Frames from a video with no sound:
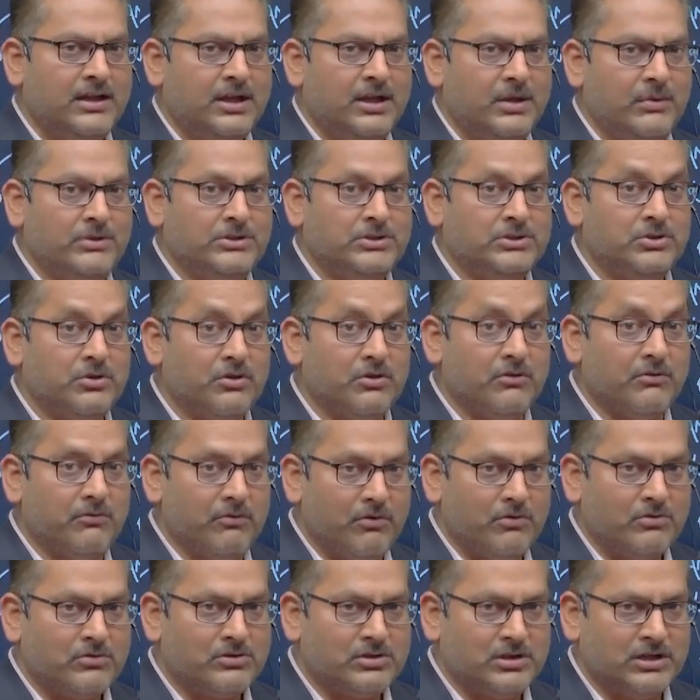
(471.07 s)
with your
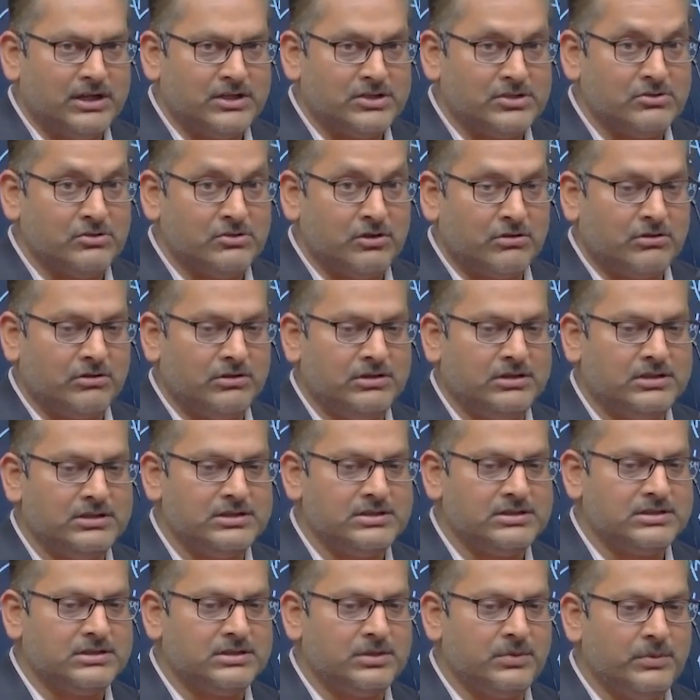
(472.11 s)
vote, and is not only
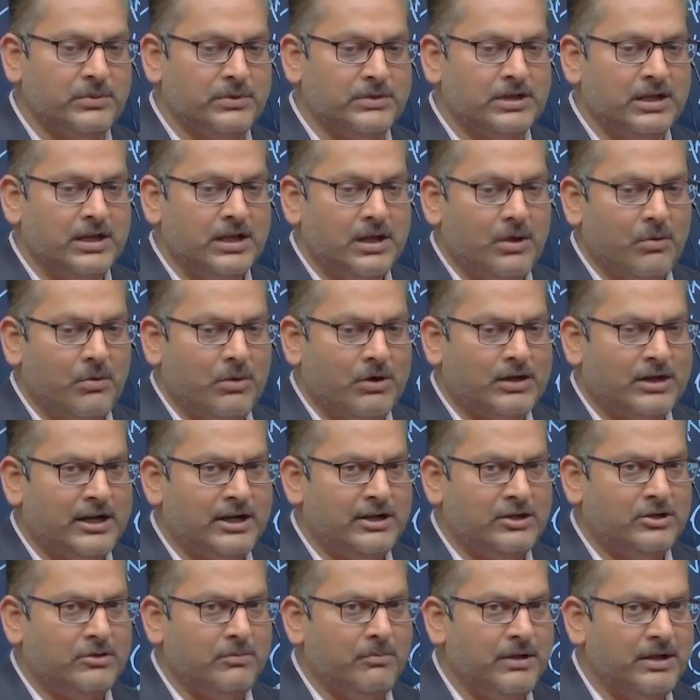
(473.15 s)
concerned with what
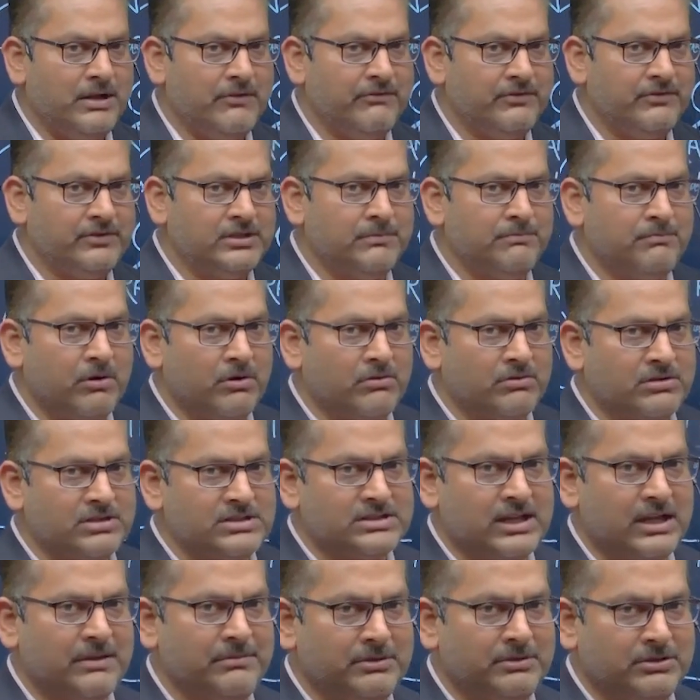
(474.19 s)
kind of benefit and bounties
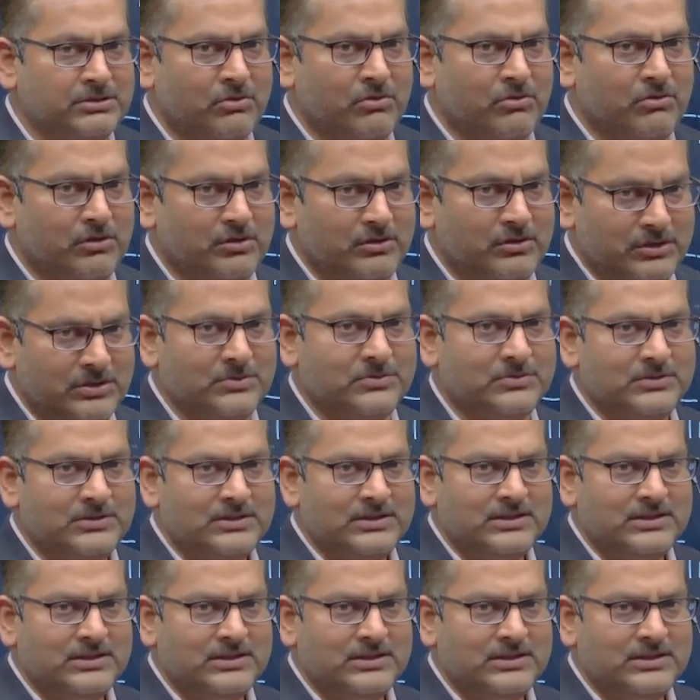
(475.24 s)
can be thrown on you.